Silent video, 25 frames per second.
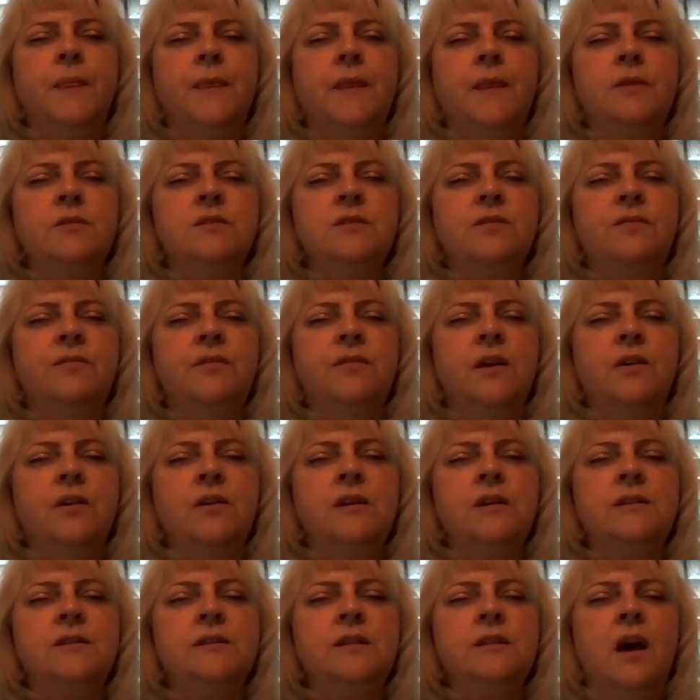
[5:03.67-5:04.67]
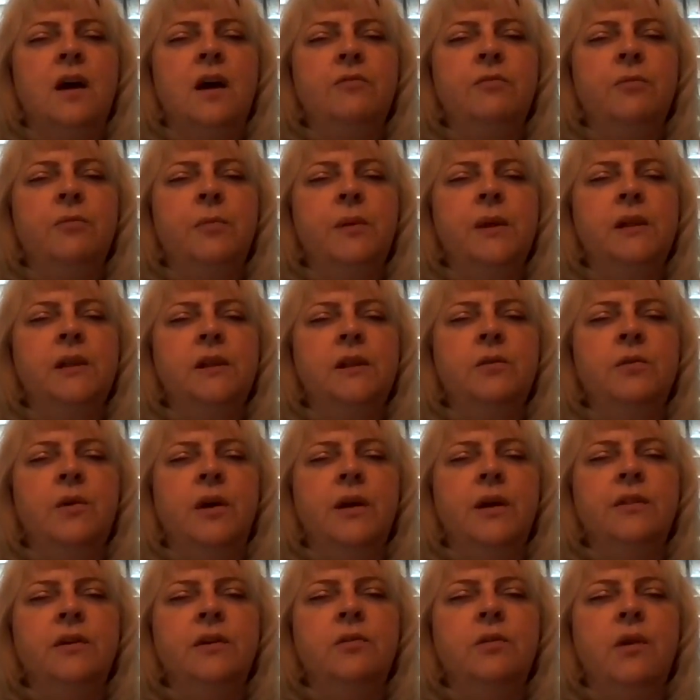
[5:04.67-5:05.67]
There's a very soft pillow
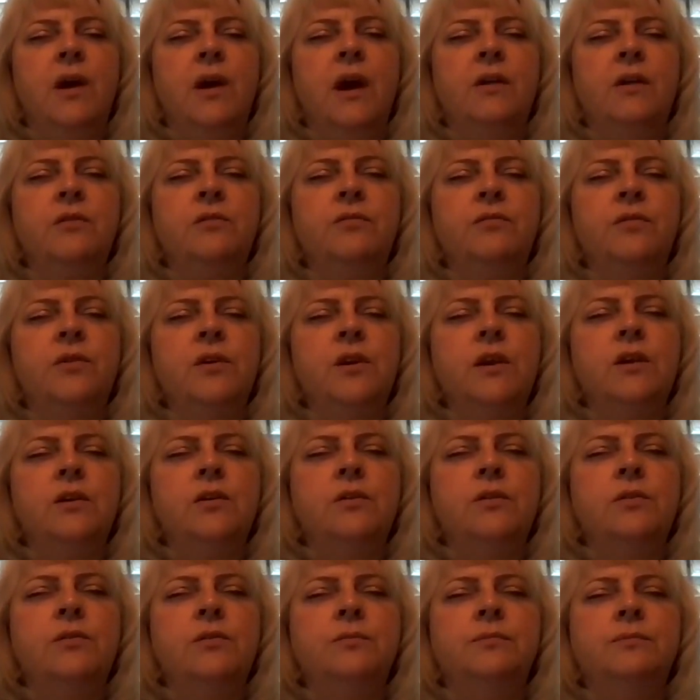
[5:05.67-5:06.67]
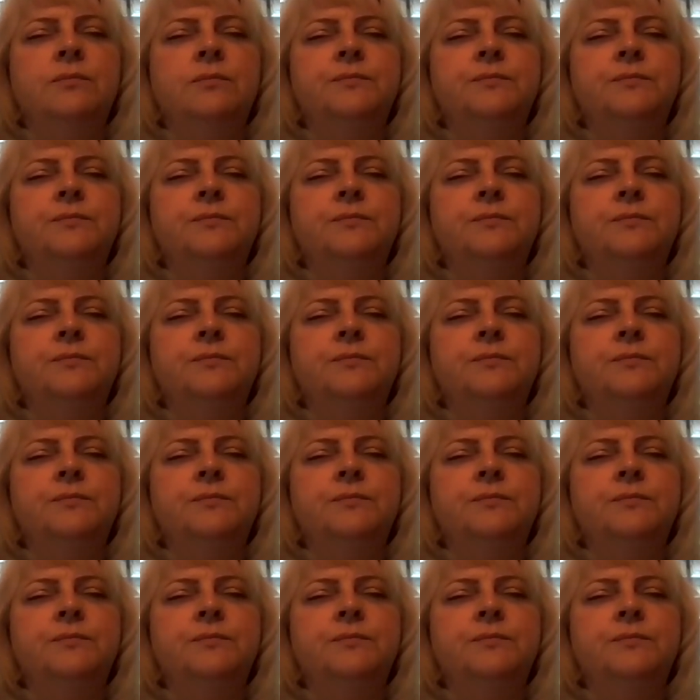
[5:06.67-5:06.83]
on the ground for you.